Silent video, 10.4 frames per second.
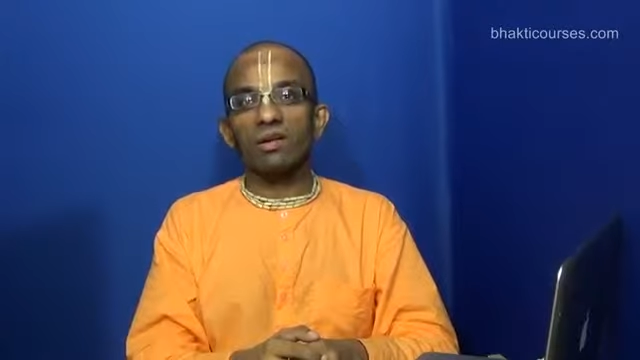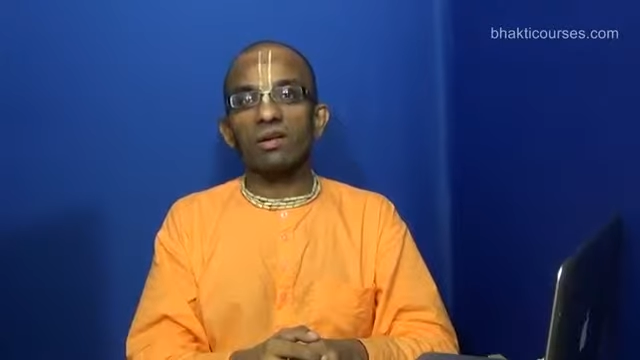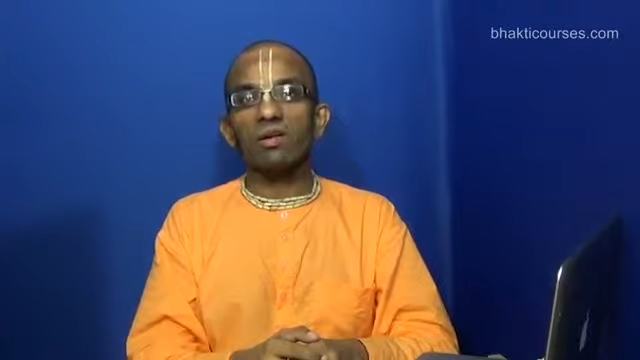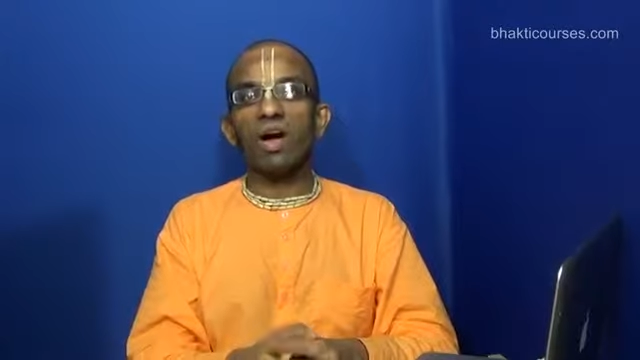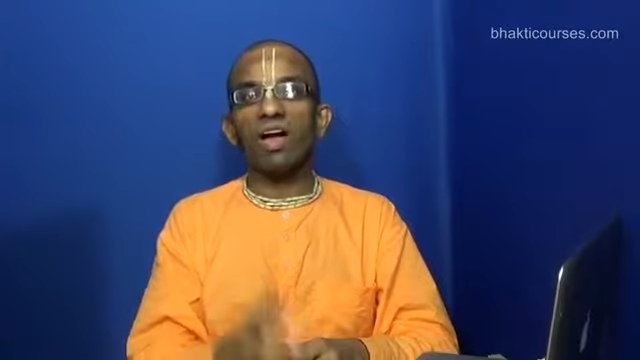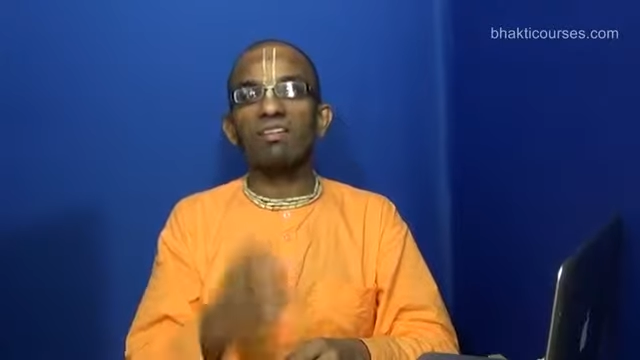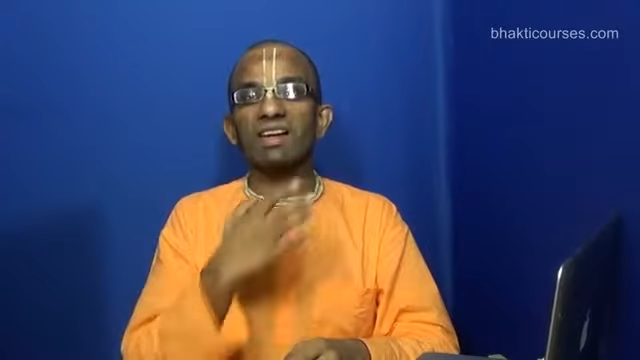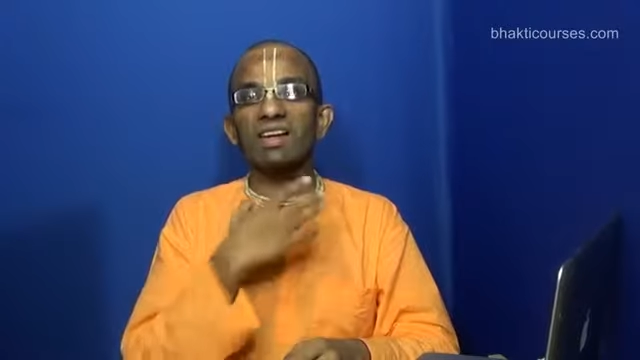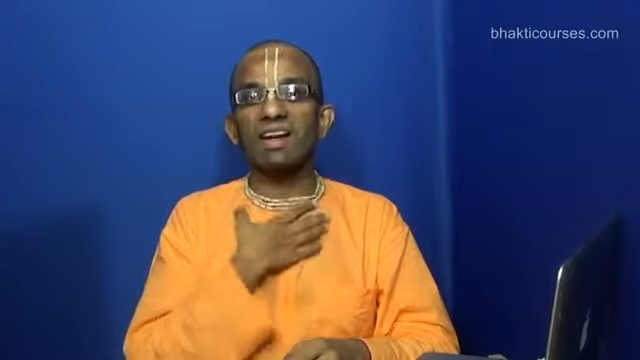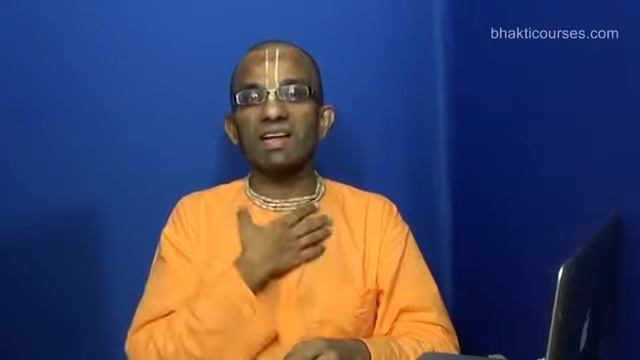I have
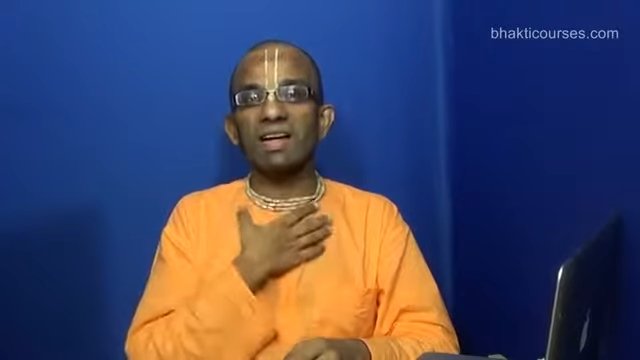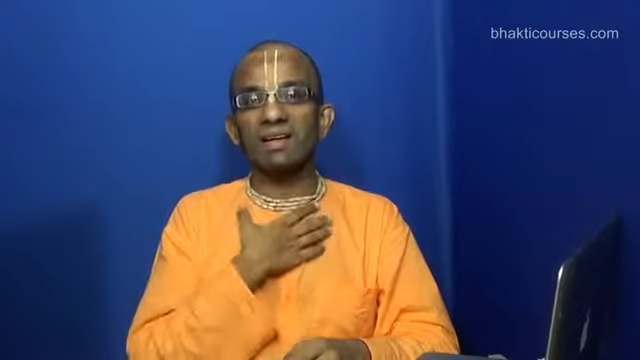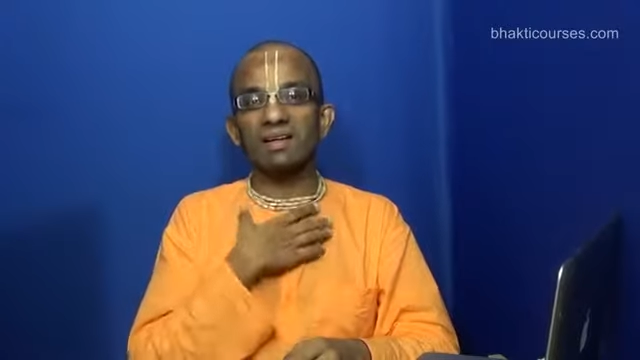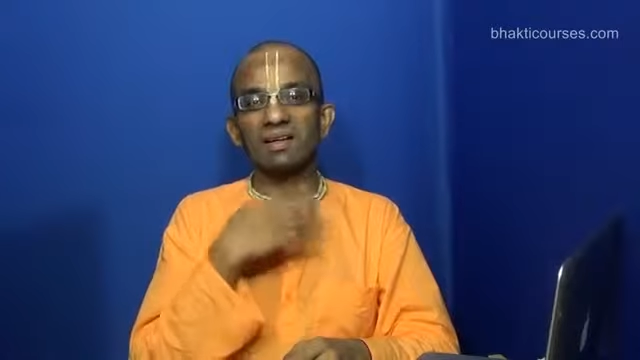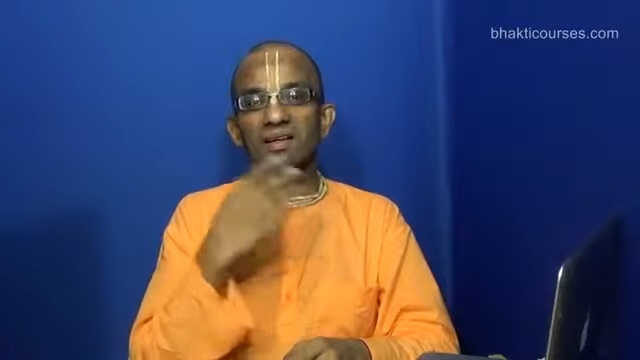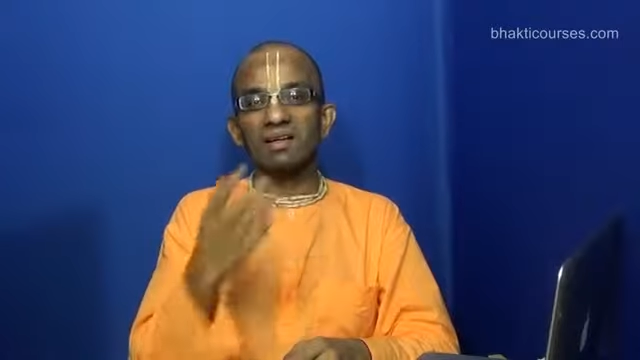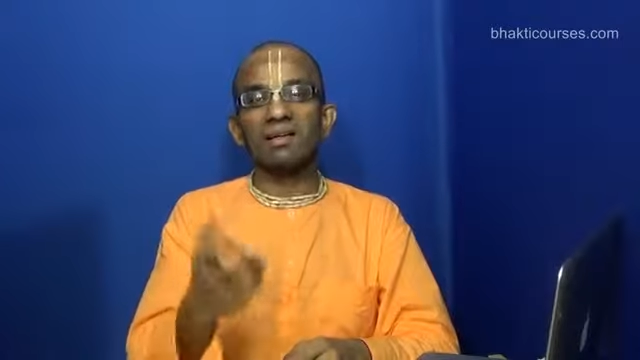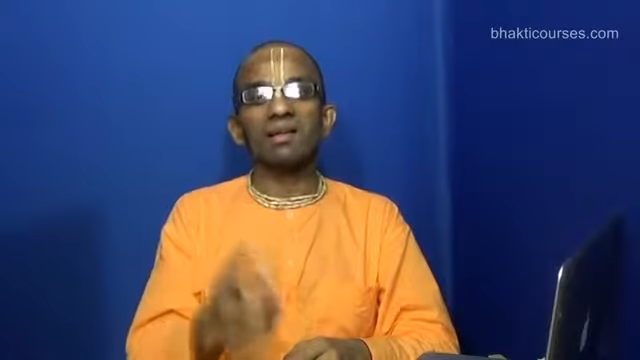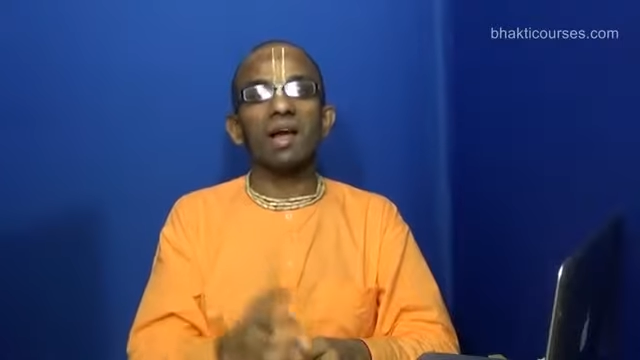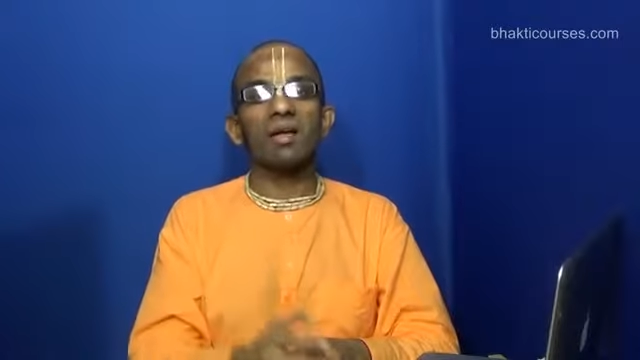regretted
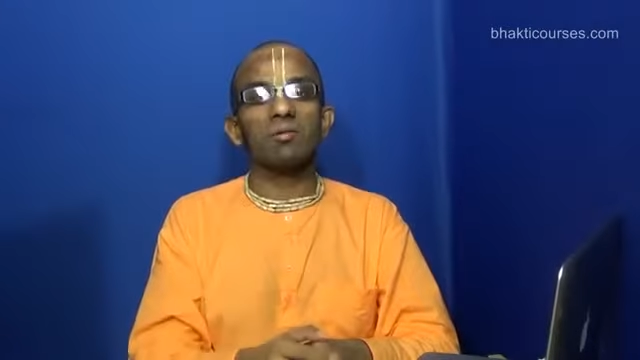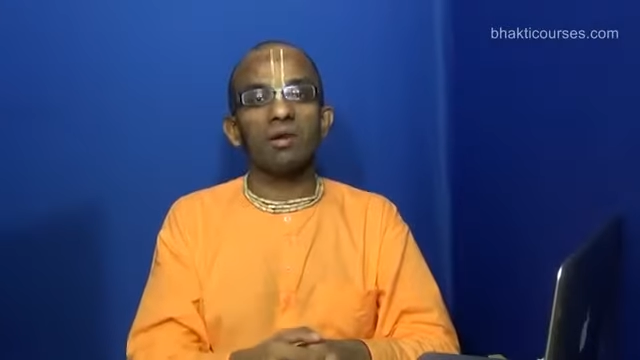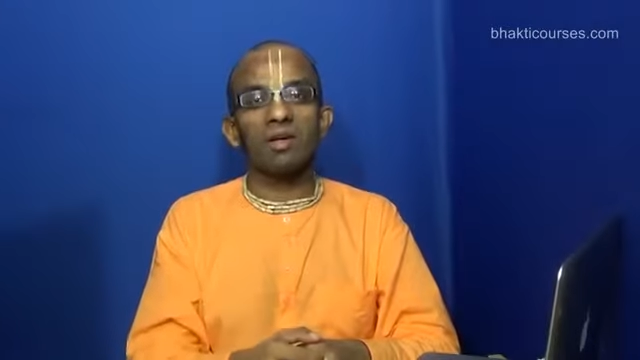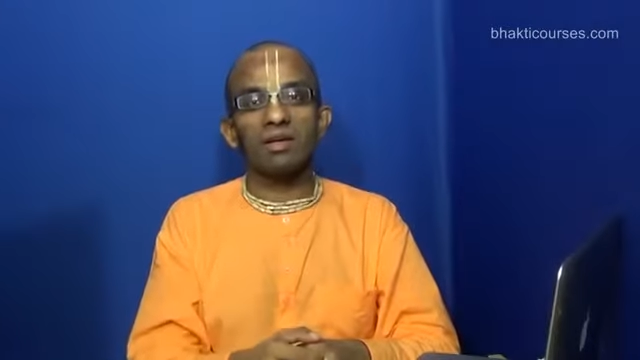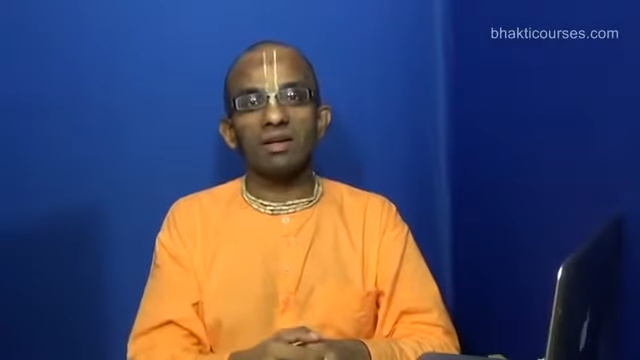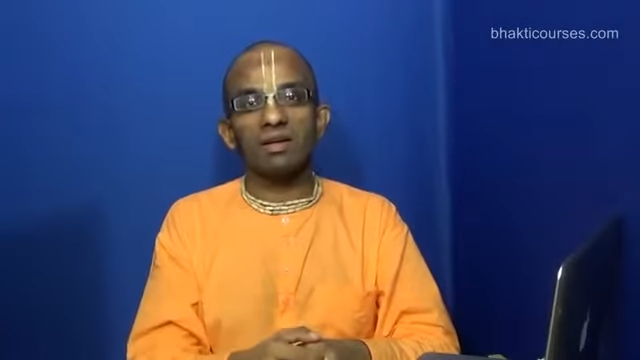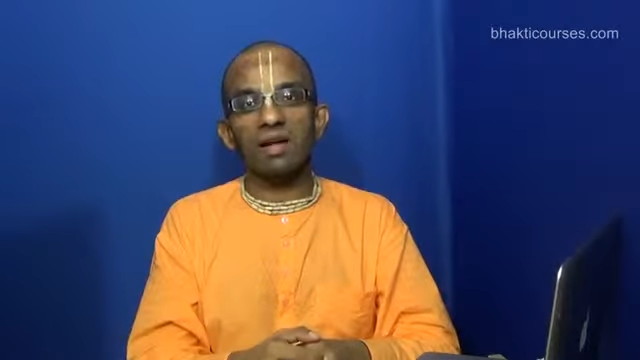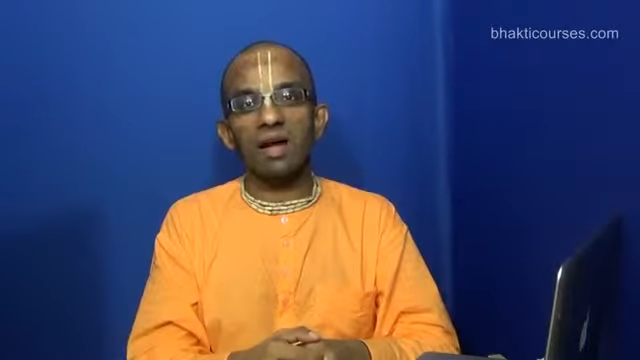the time when